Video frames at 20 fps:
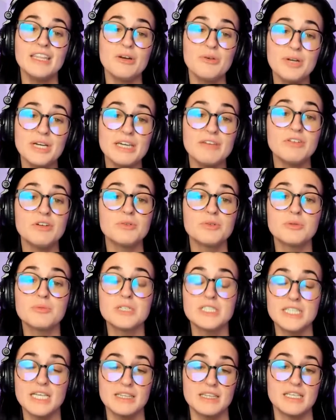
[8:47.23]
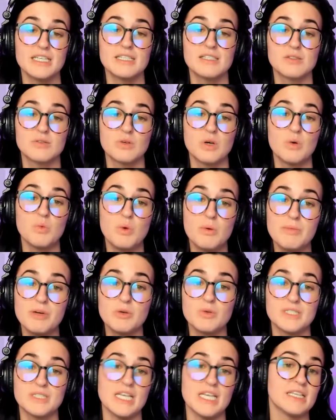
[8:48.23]
There were even rumors that this
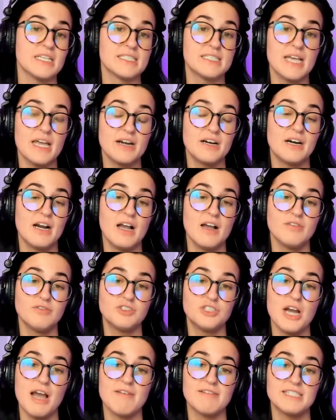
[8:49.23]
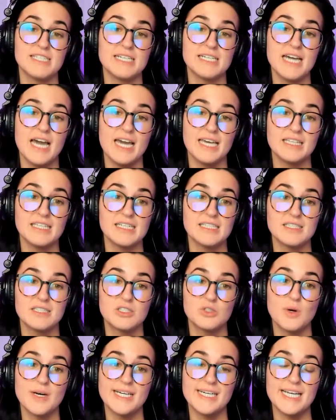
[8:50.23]
woman was at the center of Travis and
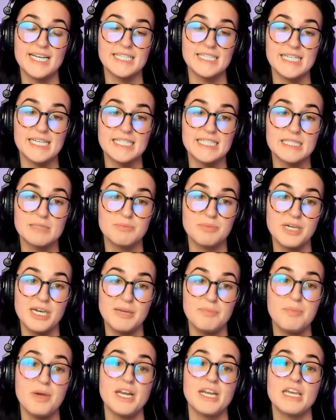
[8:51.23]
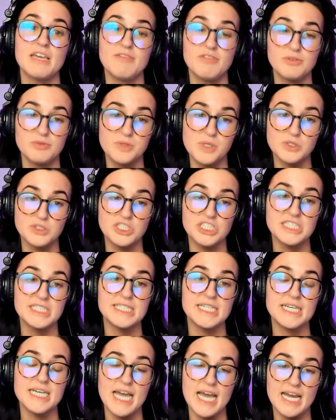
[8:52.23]
Kylie's 2019 split, but even
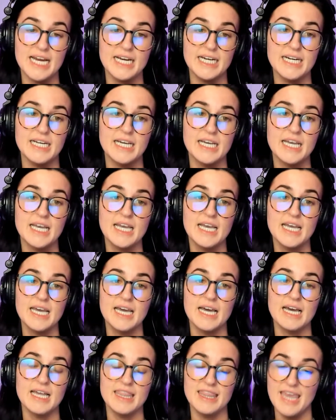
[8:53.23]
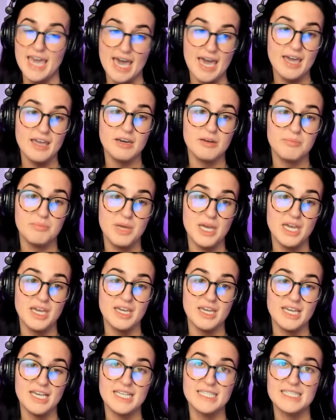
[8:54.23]
Rojean denied that.
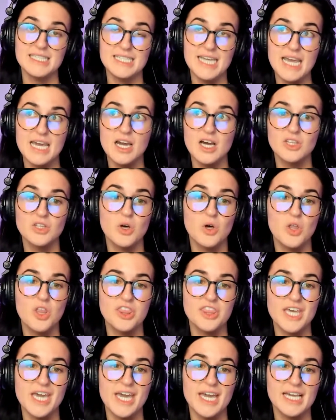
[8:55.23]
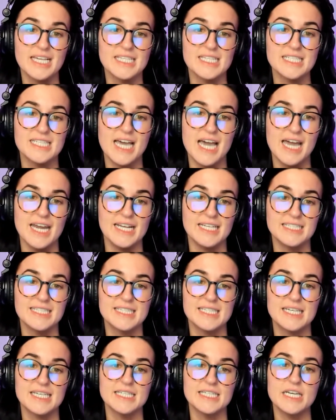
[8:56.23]
But his take on the whole thing is that
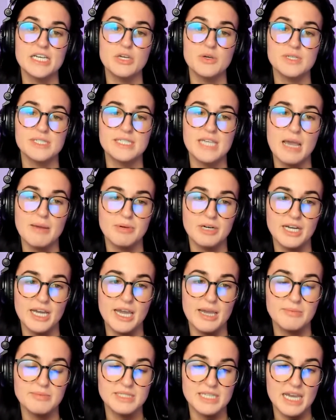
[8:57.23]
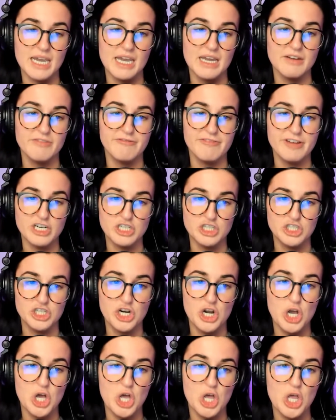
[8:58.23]
it's continuous cyber games and
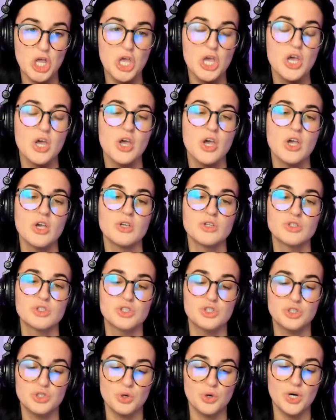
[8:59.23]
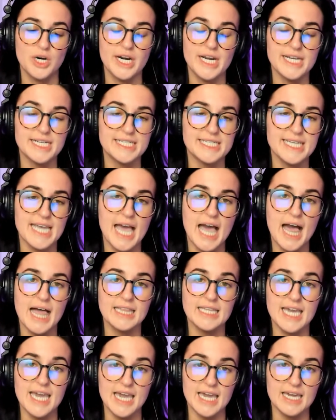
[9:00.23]
fictional
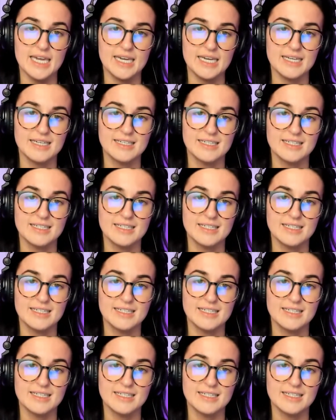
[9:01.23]
storytelling.